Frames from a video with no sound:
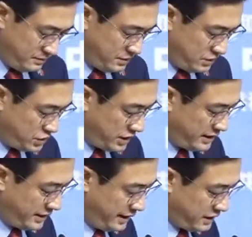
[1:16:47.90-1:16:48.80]

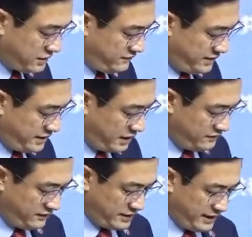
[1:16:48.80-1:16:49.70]
China actively
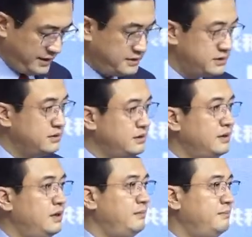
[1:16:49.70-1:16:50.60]
advocates
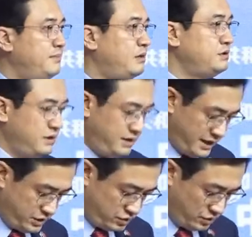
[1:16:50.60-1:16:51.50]

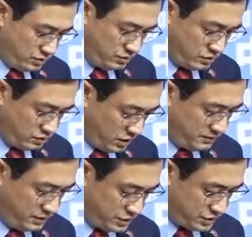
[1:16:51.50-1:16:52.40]
multilateral
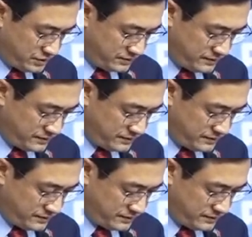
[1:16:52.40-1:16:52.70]
cooperation.